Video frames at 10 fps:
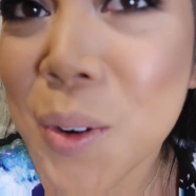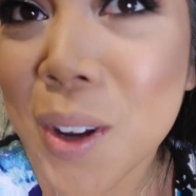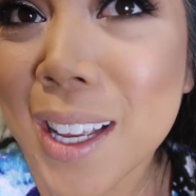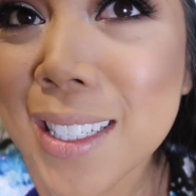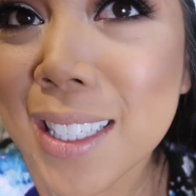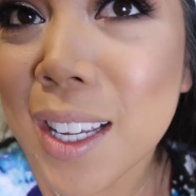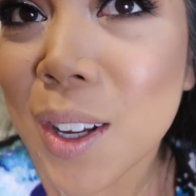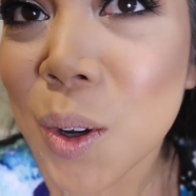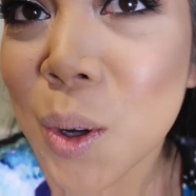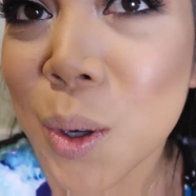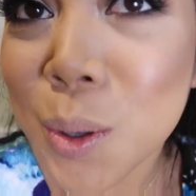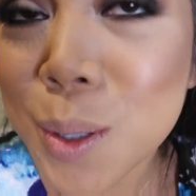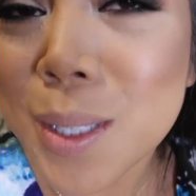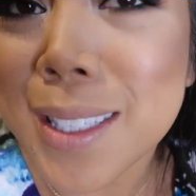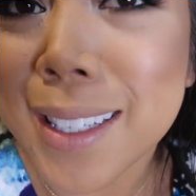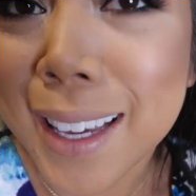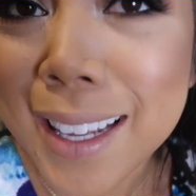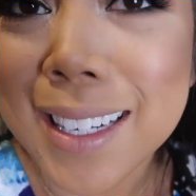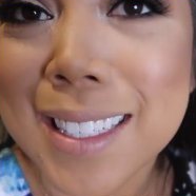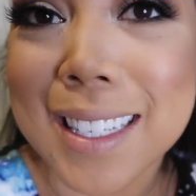is, whose
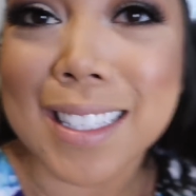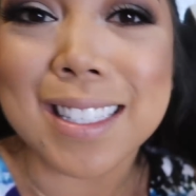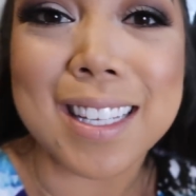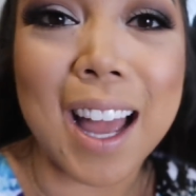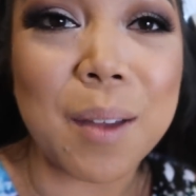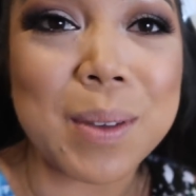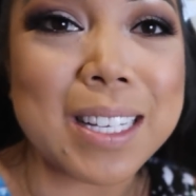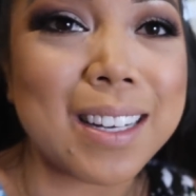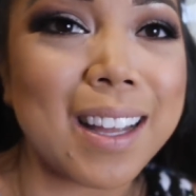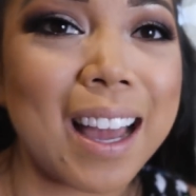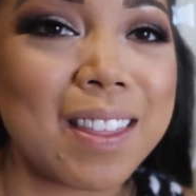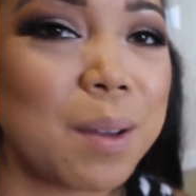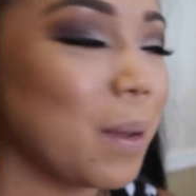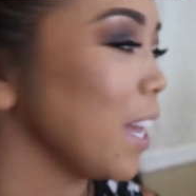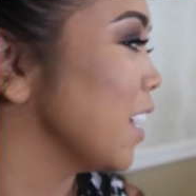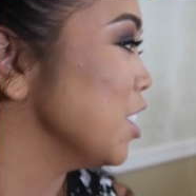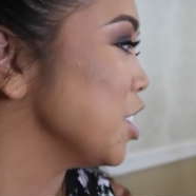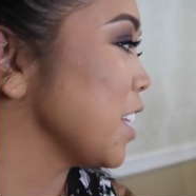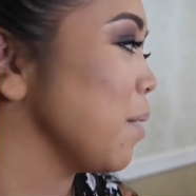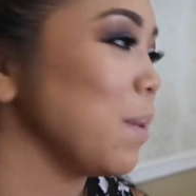skin is this? I mean, I think McKenna
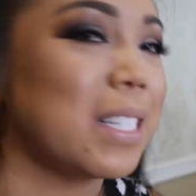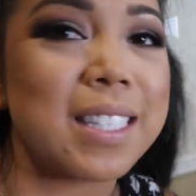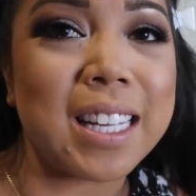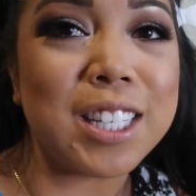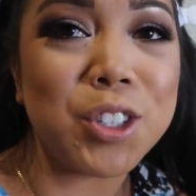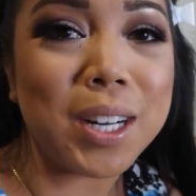just gave me a skin